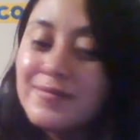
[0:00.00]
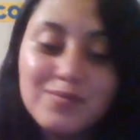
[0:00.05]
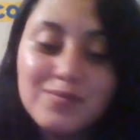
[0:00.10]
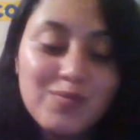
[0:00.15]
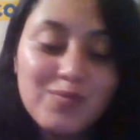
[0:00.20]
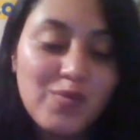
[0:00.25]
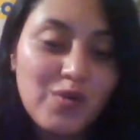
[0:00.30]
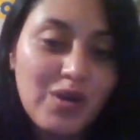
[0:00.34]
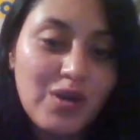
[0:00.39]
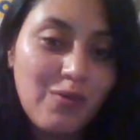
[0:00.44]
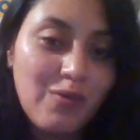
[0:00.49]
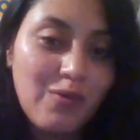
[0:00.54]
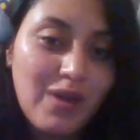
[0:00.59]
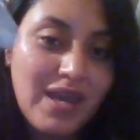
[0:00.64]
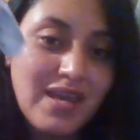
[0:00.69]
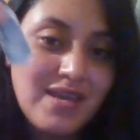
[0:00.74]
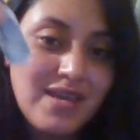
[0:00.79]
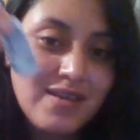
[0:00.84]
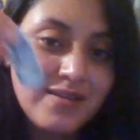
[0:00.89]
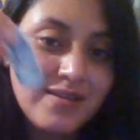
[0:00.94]
Put
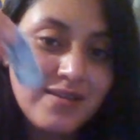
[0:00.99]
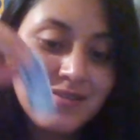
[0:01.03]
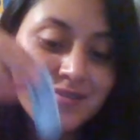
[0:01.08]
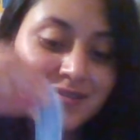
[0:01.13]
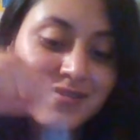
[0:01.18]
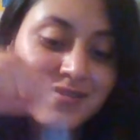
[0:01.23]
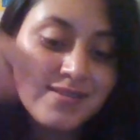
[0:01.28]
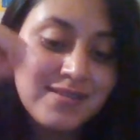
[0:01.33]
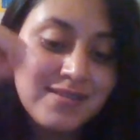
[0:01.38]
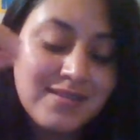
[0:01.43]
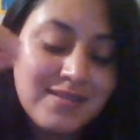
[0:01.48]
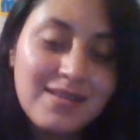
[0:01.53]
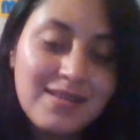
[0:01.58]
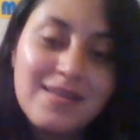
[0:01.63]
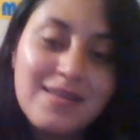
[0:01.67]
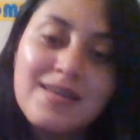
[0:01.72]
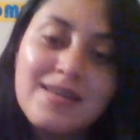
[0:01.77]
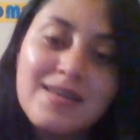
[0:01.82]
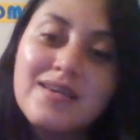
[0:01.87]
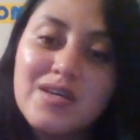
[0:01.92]
away.
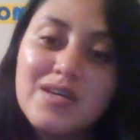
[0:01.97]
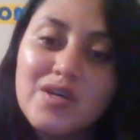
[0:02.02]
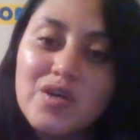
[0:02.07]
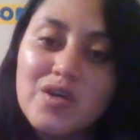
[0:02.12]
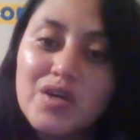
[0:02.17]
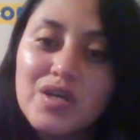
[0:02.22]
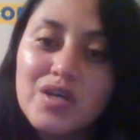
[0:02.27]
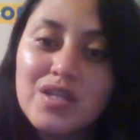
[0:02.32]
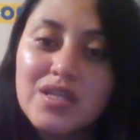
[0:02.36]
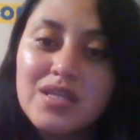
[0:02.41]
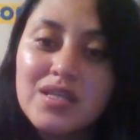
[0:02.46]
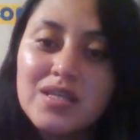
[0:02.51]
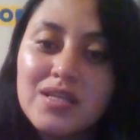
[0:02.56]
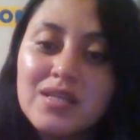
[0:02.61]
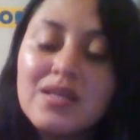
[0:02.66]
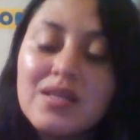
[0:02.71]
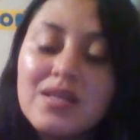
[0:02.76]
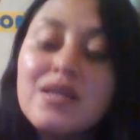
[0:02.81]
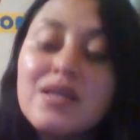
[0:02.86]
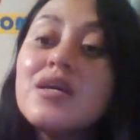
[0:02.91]
Good.
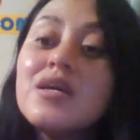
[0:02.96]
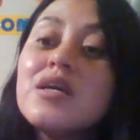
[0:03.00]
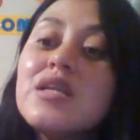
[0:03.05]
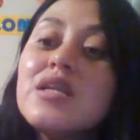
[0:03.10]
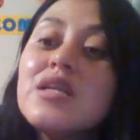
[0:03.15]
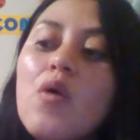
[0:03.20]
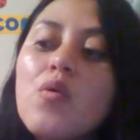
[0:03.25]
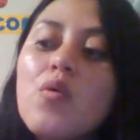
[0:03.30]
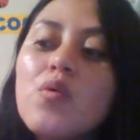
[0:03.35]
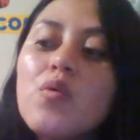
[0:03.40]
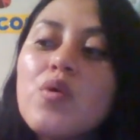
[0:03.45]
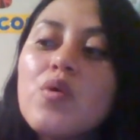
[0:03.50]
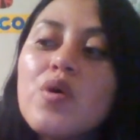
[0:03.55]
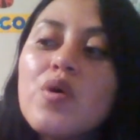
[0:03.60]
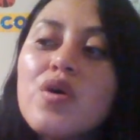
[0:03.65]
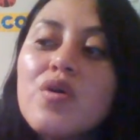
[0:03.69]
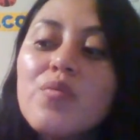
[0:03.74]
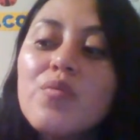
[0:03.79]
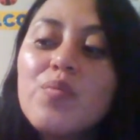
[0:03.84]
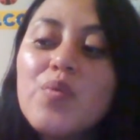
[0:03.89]
Now,
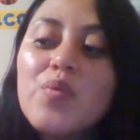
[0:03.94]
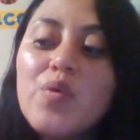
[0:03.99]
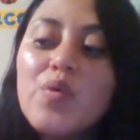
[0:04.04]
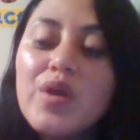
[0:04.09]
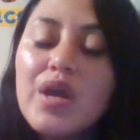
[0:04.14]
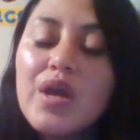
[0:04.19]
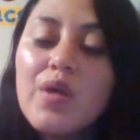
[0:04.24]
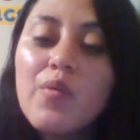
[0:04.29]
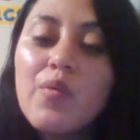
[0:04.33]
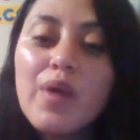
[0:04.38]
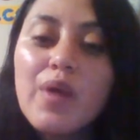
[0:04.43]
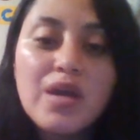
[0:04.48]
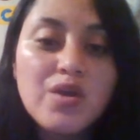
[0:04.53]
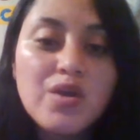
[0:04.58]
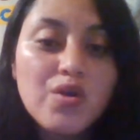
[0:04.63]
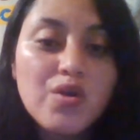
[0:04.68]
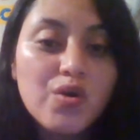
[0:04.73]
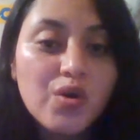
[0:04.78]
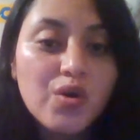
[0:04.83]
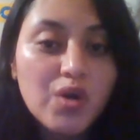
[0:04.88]
put away
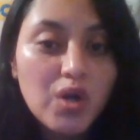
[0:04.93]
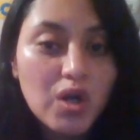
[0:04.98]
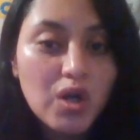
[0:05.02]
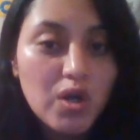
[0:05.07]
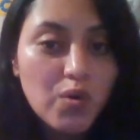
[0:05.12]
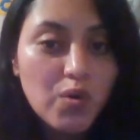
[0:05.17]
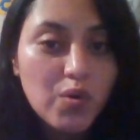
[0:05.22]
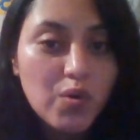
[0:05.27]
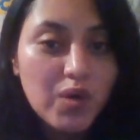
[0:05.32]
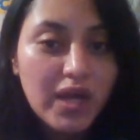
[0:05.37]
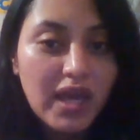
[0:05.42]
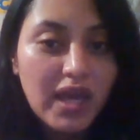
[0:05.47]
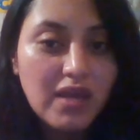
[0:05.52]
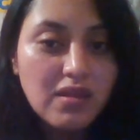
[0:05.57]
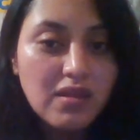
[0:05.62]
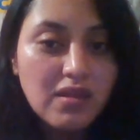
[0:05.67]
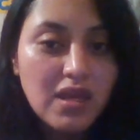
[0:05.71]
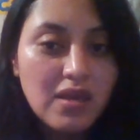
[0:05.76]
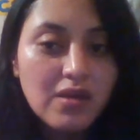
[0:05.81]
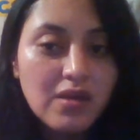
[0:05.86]
your glue,
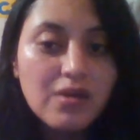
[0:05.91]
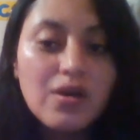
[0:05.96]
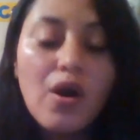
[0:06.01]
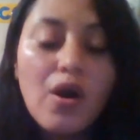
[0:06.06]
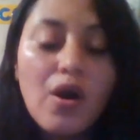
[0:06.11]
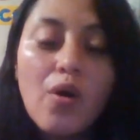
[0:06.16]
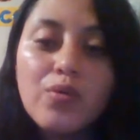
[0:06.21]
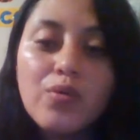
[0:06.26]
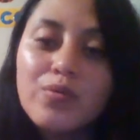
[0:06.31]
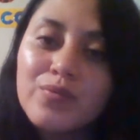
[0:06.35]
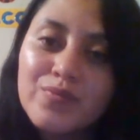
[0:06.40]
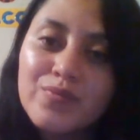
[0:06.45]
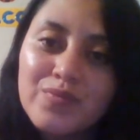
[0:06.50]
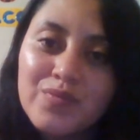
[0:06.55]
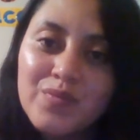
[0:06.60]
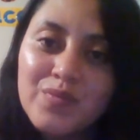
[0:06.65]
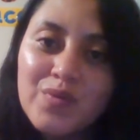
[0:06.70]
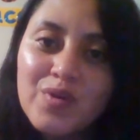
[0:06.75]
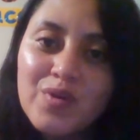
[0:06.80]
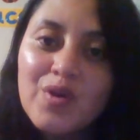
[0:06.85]
Haddie. Go.
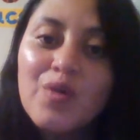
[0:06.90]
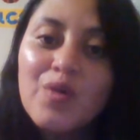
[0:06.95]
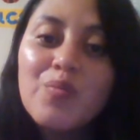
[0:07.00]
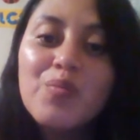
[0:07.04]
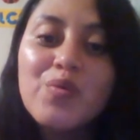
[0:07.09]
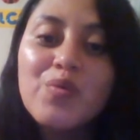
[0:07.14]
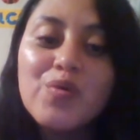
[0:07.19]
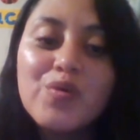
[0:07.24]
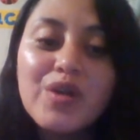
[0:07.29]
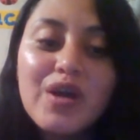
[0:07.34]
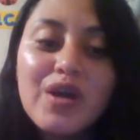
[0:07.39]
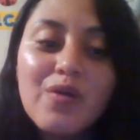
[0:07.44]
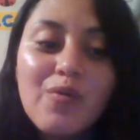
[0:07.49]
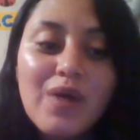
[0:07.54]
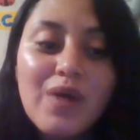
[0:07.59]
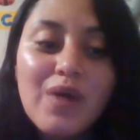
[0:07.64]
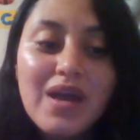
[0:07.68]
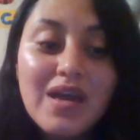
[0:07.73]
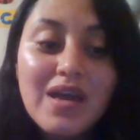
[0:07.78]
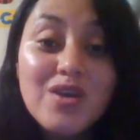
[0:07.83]
Put
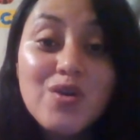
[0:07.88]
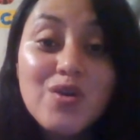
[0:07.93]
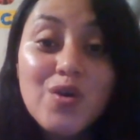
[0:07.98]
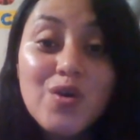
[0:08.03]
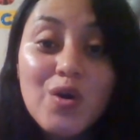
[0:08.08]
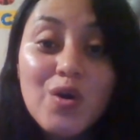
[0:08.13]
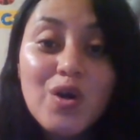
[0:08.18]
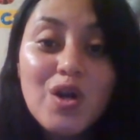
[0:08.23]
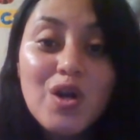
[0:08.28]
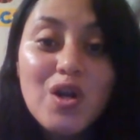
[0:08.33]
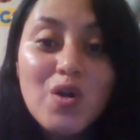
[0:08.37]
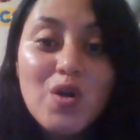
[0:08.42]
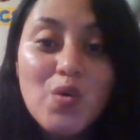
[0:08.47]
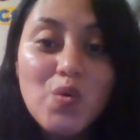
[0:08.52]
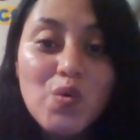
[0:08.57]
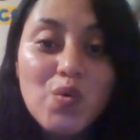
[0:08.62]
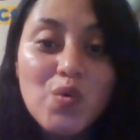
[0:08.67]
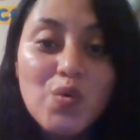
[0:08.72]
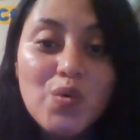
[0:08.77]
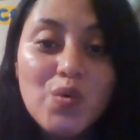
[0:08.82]
away your
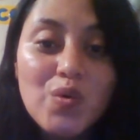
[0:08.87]
glue.